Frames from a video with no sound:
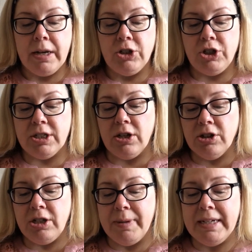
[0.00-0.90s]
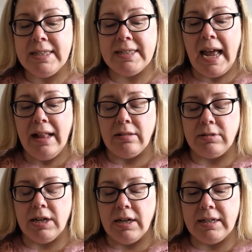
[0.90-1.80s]
She's got him in a
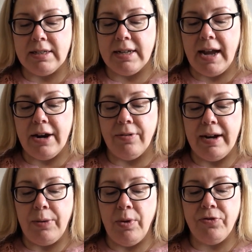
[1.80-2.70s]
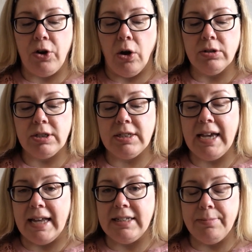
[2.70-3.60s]
cell, Darkus said angrily. We've got to
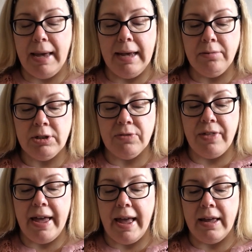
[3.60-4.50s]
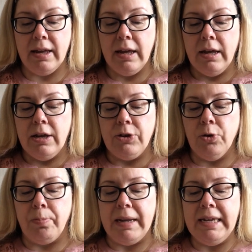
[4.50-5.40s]
get him out of there.
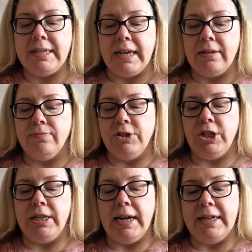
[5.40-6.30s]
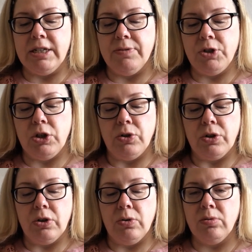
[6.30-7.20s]
You're bleeding, Virginia leant over to
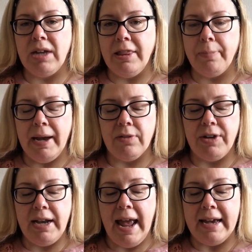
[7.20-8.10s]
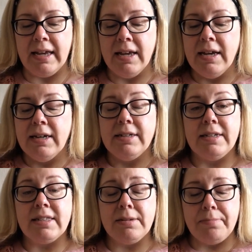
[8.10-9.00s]
look, all down the back of your neck.
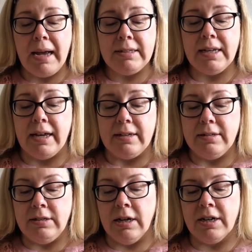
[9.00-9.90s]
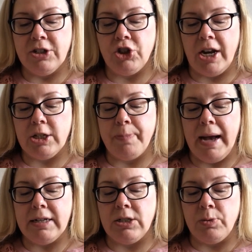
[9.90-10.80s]
Doesn't matter. Darkus checks
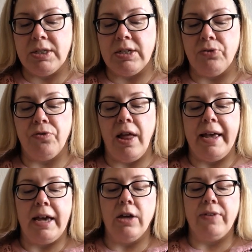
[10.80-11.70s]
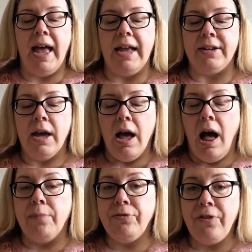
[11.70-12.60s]
Baxter was still flying overhead.
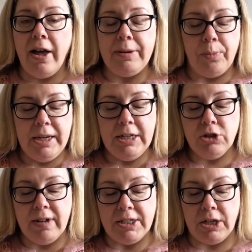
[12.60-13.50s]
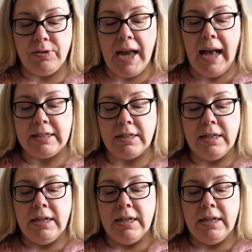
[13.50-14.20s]
I'm fine, we need to rescue Dad.